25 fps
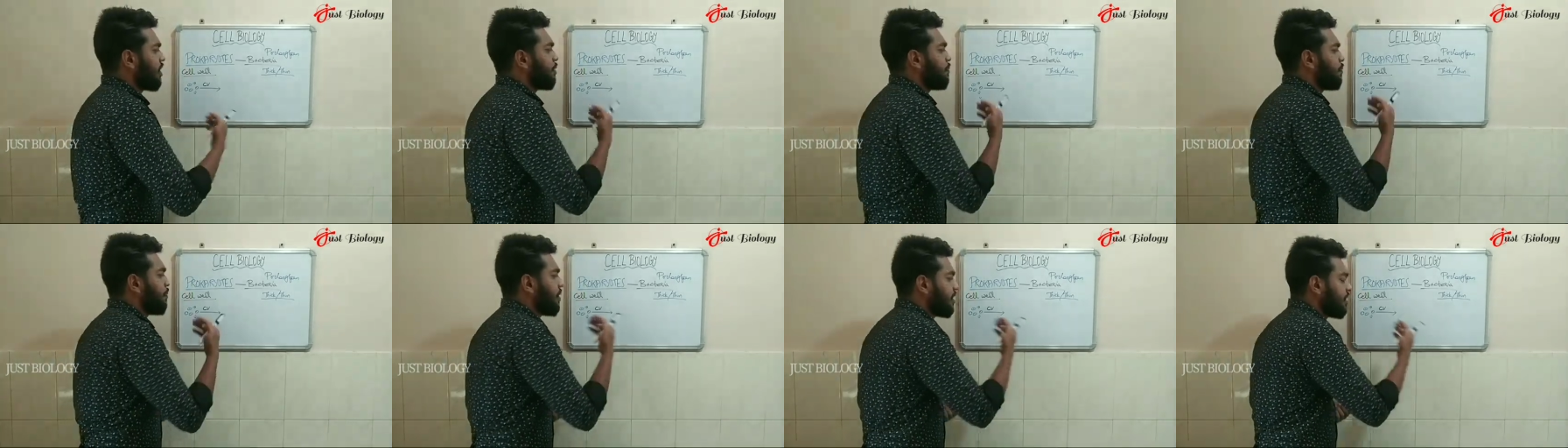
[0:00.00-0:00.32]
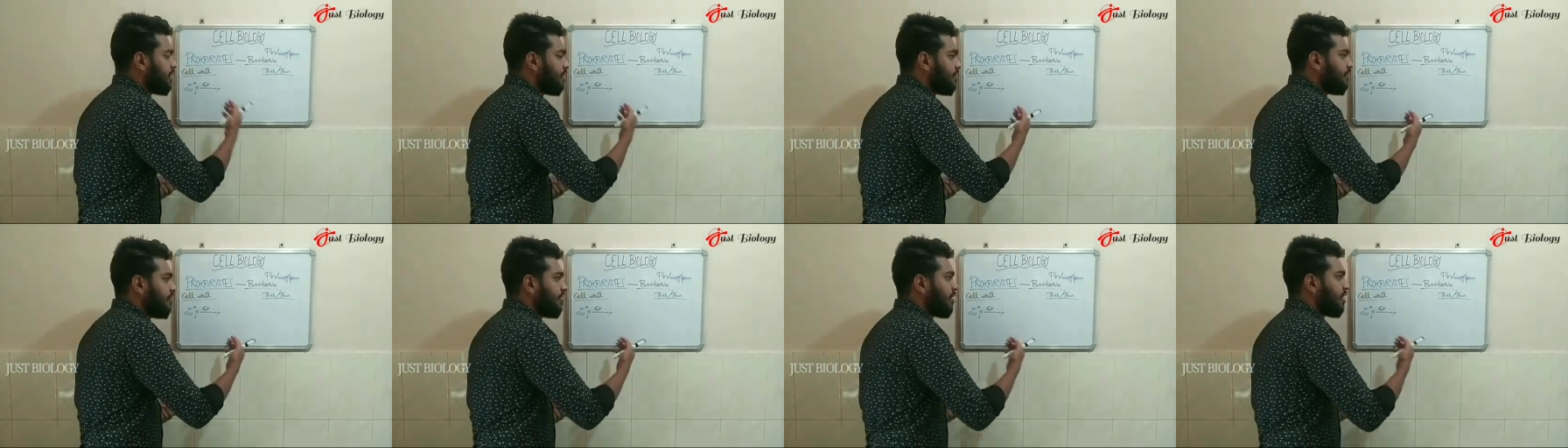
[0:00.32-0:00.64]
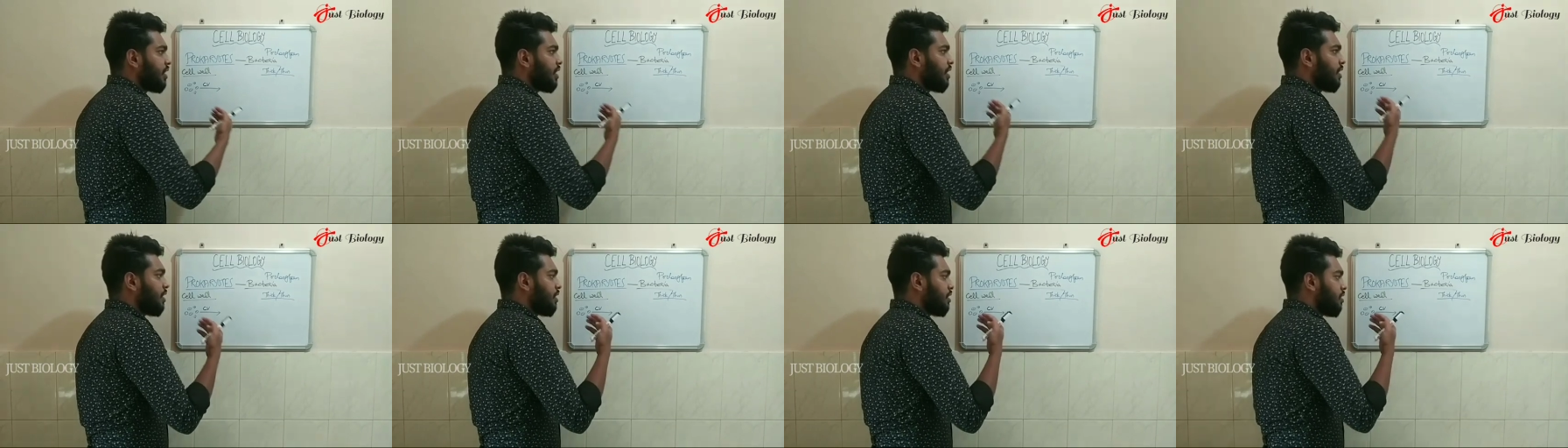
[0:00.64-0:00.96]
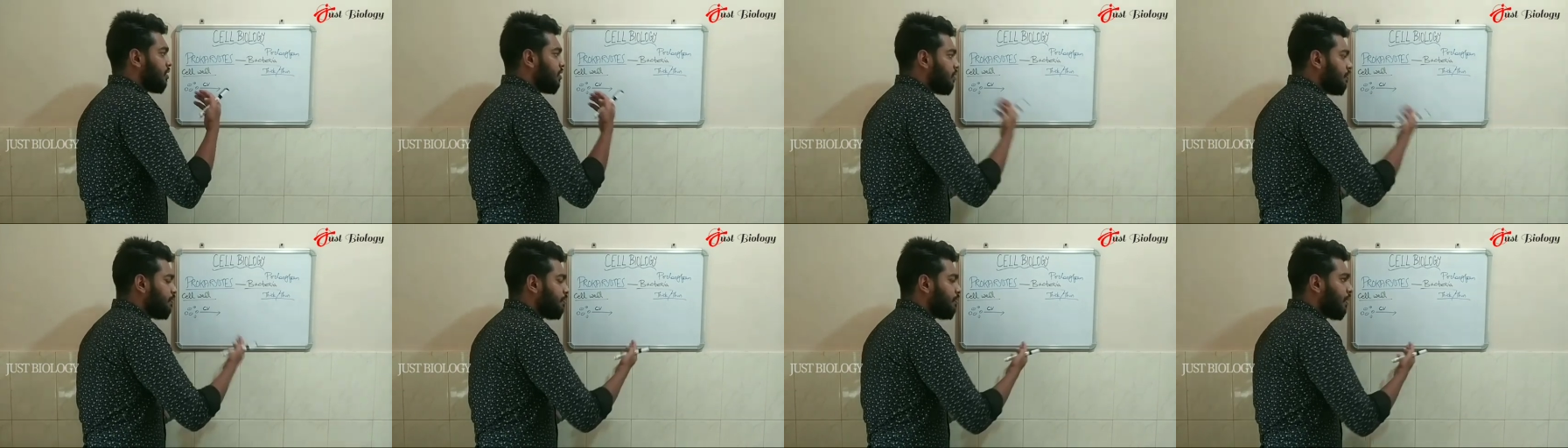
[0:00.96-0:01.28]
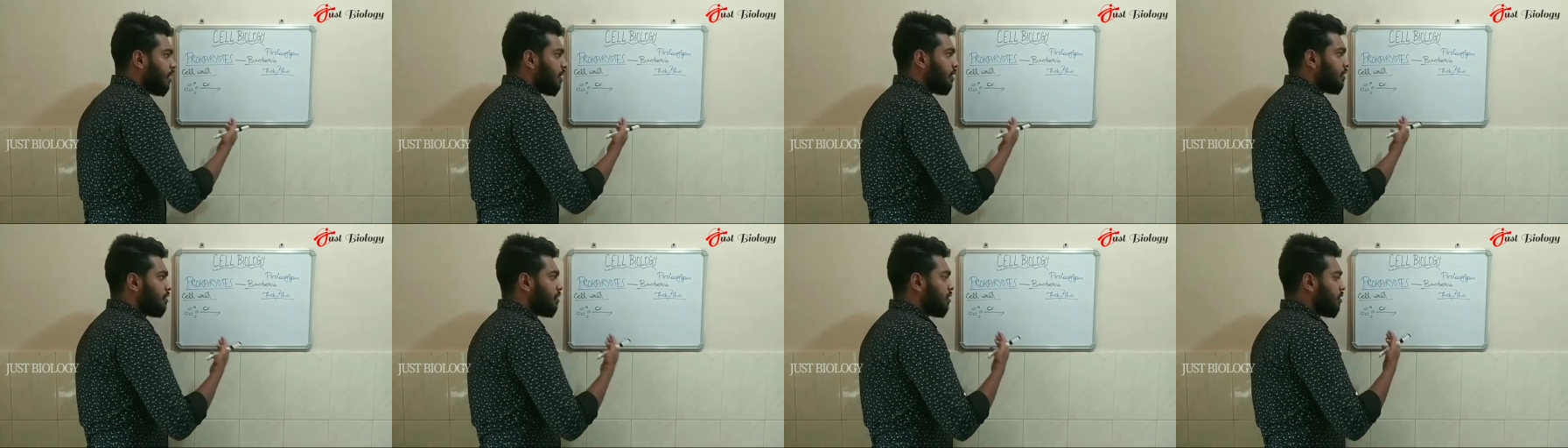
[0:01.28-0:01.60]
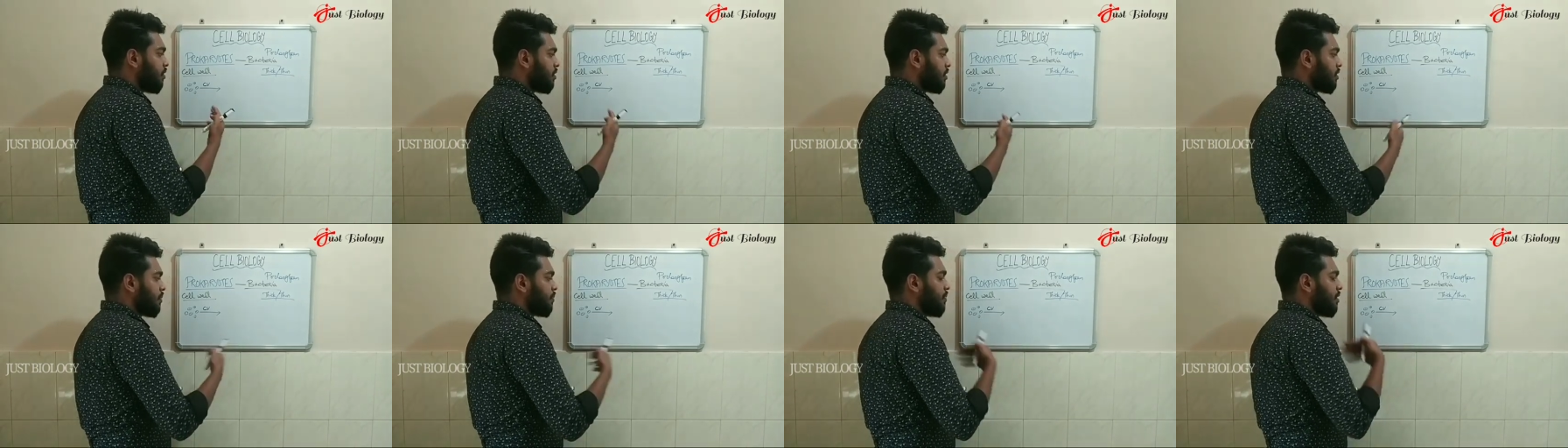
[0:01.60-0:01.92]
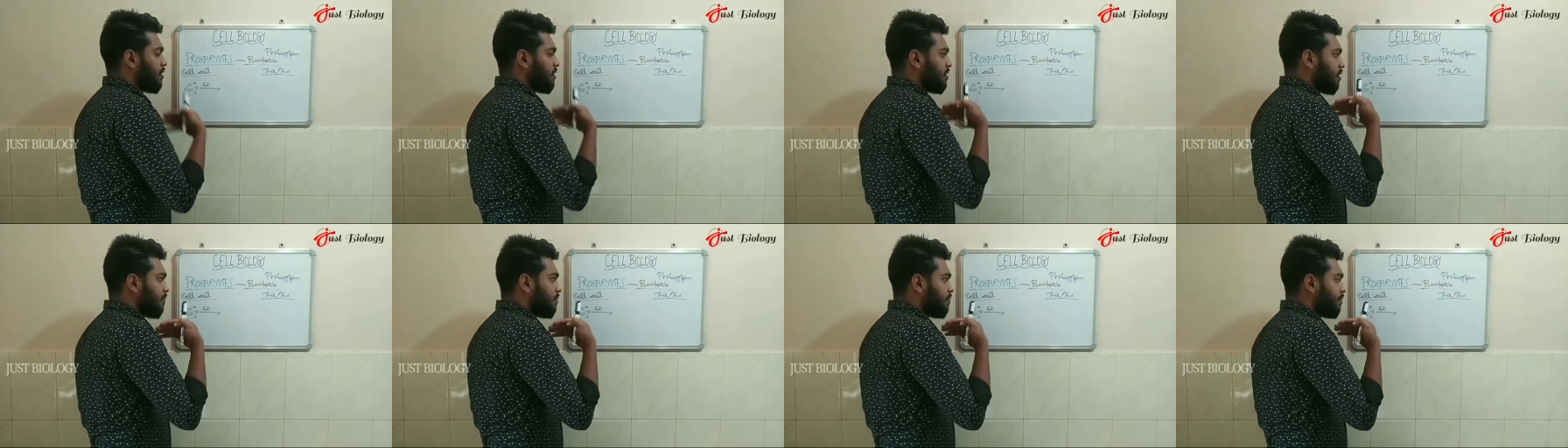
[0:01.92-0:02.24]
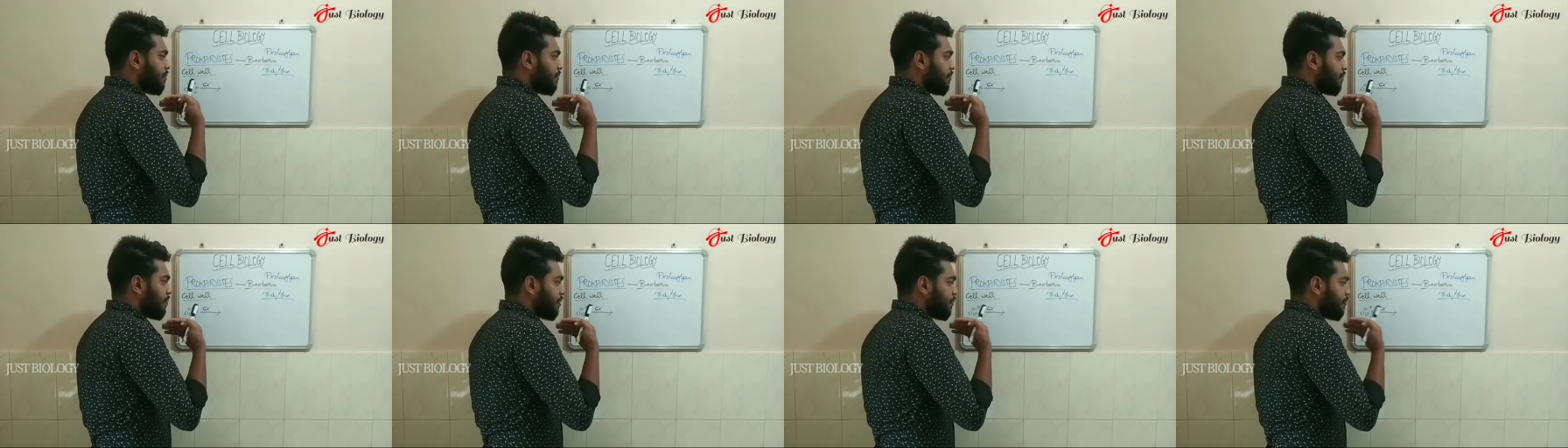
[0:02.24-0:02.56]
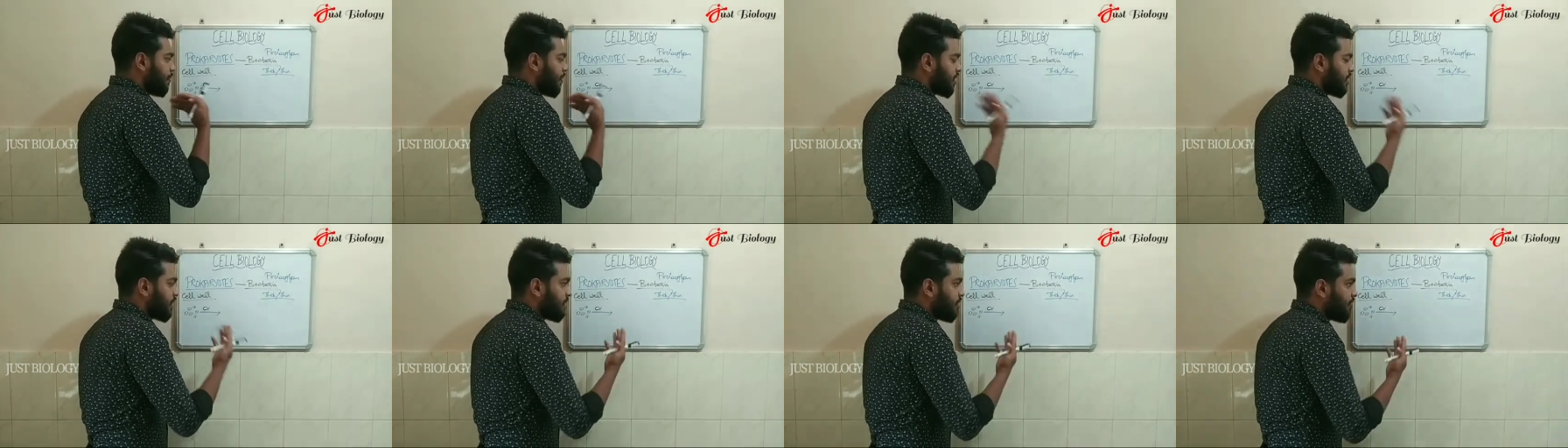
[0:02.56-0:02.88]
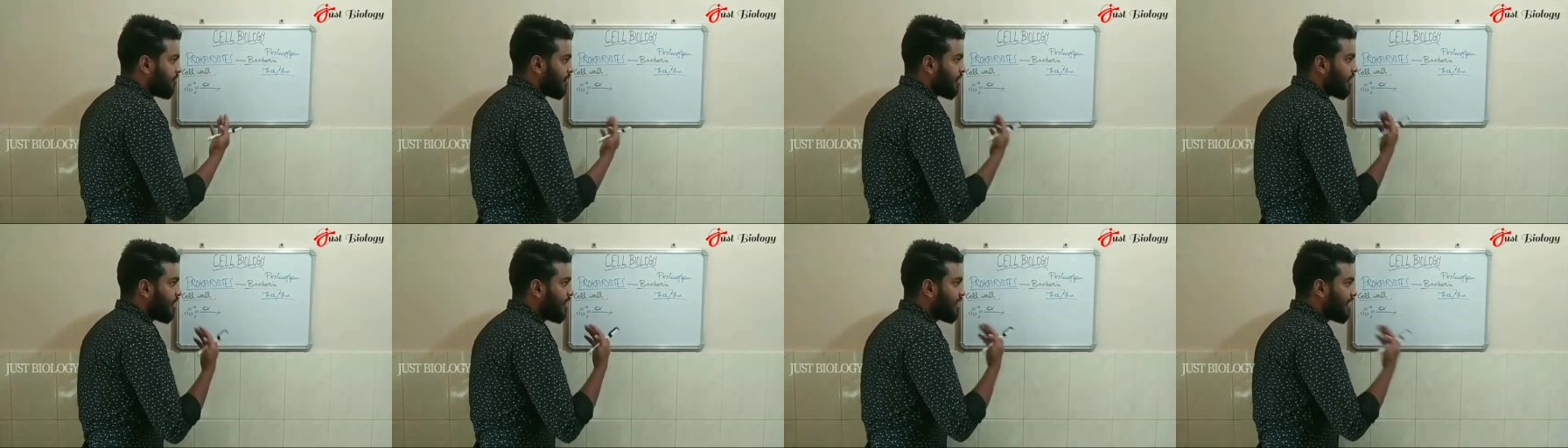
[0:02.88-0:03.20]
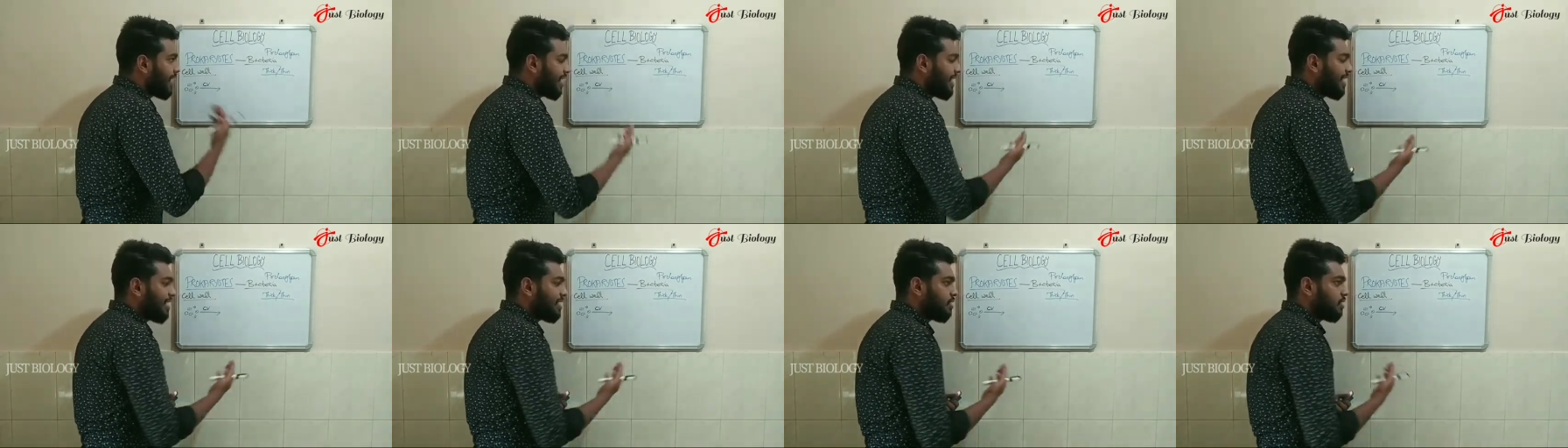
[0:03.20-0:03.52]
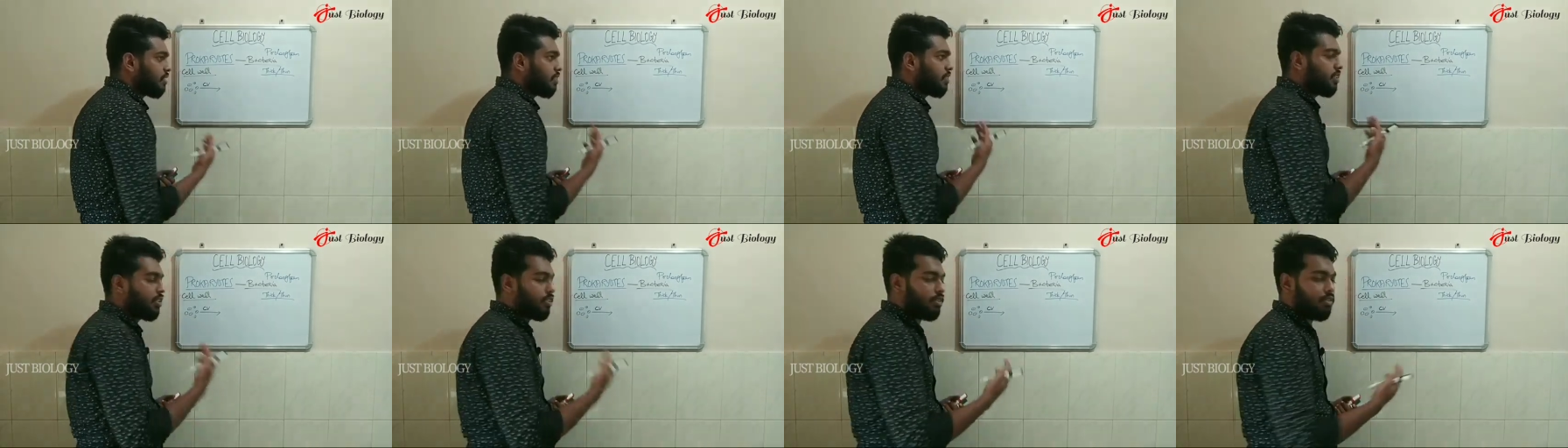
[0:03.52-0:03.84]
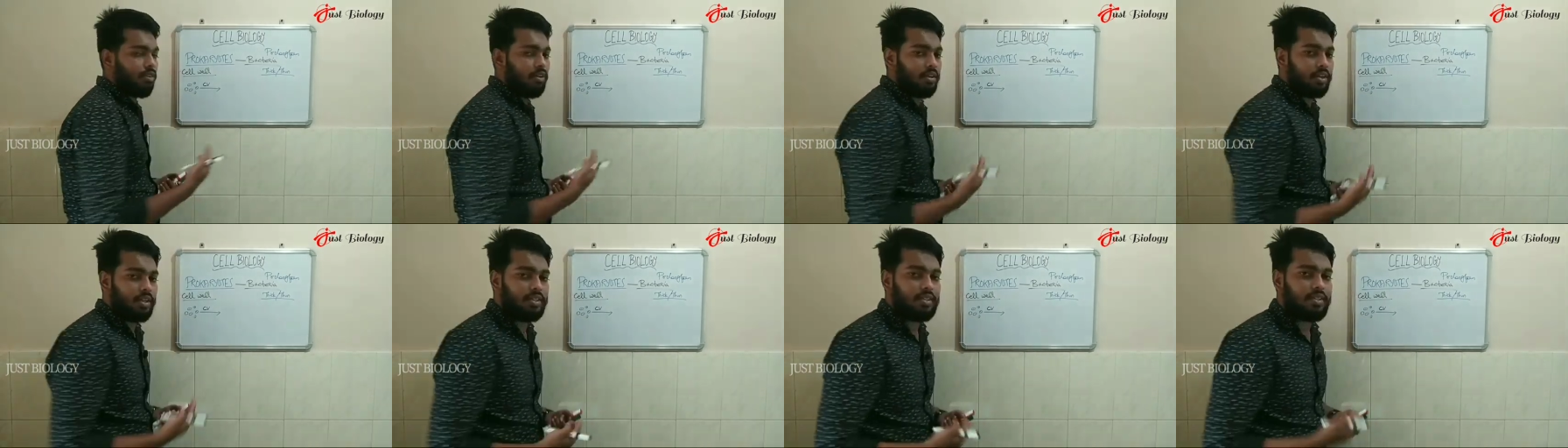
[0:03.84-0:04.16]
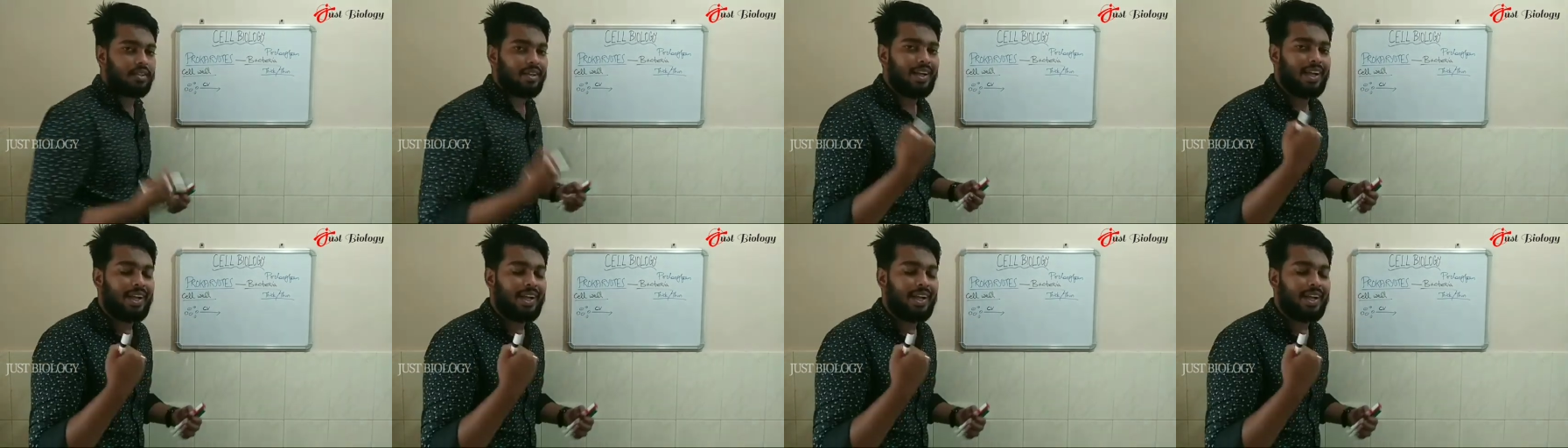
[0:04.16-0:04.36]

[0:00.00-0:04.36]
specific compound or some specific reagent is called as